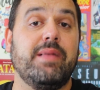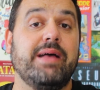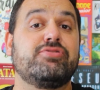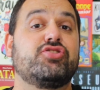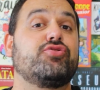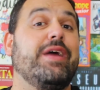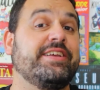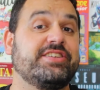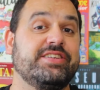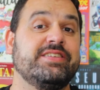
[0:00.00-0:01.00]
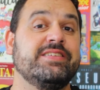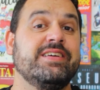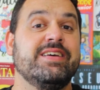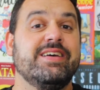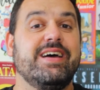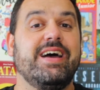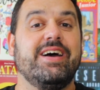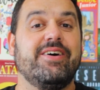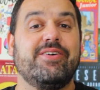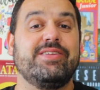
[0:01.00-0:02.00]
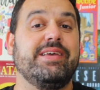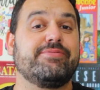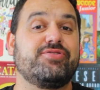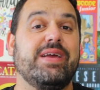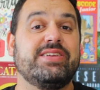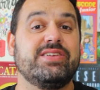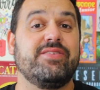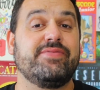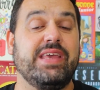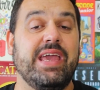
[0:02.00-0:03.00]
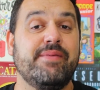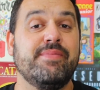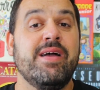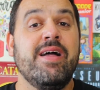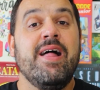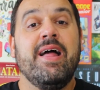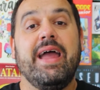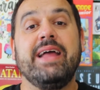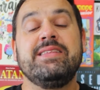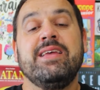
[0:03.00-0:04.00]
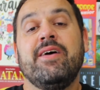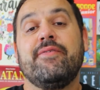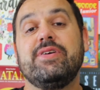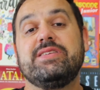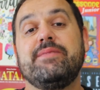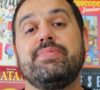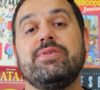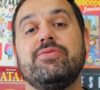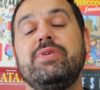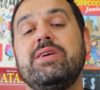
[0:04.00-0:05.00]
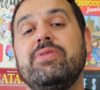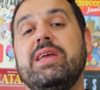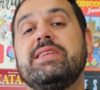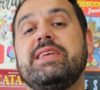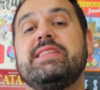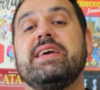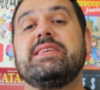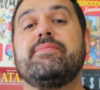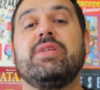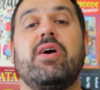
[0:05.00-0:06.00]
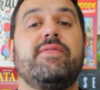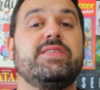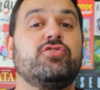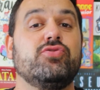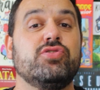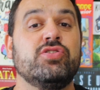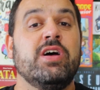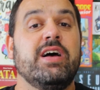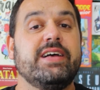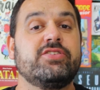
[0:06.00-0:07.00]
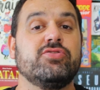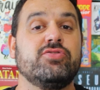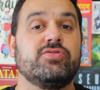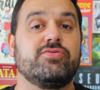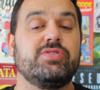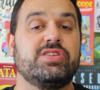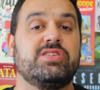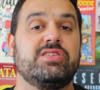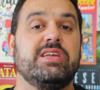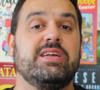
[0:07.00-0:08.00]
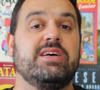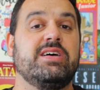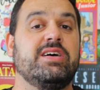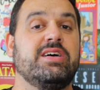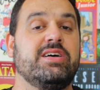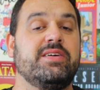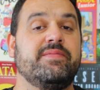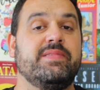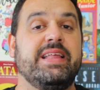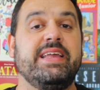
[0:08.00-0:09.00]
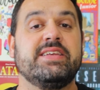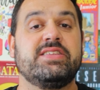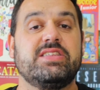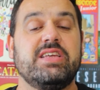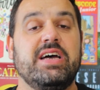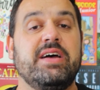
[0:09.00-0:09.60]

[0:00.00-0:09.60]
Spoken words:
abstraction or the abstraction of the game. And for example, we can take the example of Azul. Azul was the latest